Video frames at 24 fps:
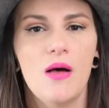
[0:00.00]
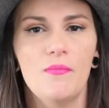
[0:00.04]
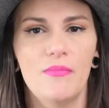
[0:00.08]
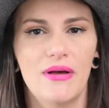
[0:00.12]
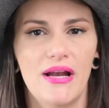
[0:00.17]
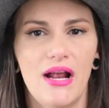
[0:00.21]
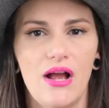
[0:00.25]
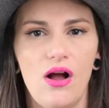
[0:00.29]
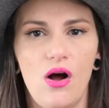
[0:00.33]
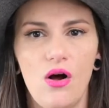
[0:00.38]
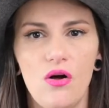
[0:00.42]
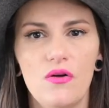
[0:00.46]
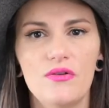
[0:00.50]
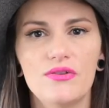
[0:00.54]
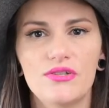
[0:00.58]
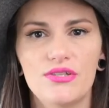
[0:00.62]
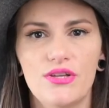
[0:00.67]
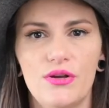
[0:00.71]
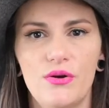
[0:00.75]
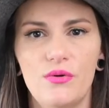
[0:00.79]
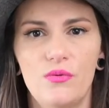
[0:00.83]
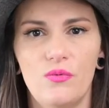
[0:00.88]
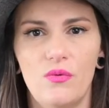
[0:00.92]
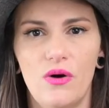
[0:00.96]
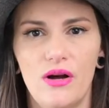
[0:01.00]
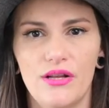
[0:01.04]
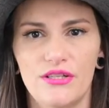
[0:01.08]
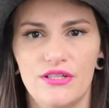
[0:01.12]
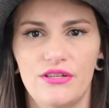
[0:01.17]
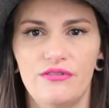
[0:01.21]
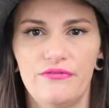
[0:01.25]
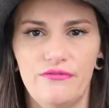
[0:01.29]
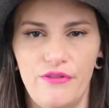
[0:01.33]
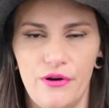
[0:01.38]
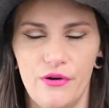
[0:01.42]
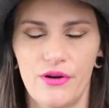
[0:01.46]
but I also want
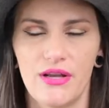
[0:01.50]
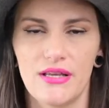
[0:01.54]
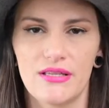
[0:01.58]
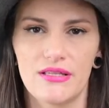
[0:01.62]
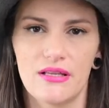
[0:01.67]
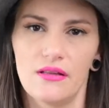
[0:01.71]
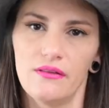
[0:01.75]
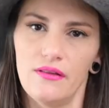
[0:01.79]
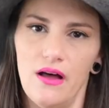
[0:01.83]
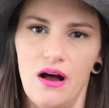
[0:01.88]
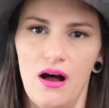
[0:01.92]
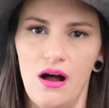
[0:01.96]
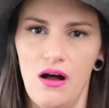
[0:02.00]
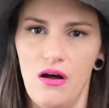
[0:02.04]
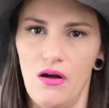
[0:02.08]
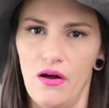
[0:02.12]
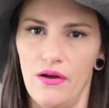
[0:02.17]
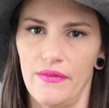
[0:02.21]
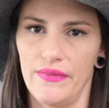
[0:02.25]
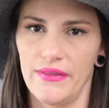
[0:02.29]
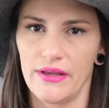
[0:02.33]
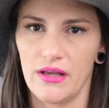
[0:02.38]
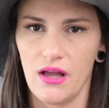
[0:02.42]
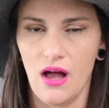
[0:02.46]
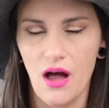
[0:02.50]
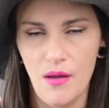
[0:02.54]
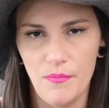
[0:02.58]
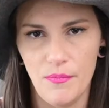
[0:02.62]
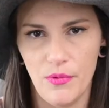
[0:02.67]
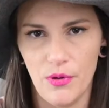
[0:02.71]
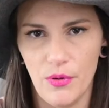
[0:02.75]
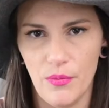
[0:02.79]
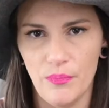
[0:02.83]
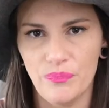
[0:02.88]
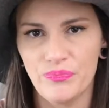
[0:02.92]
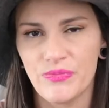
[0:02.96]
to focus a lot on the
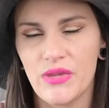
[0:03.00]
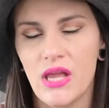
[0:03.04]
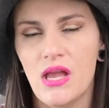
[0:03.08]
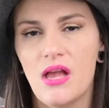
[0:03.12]
couple.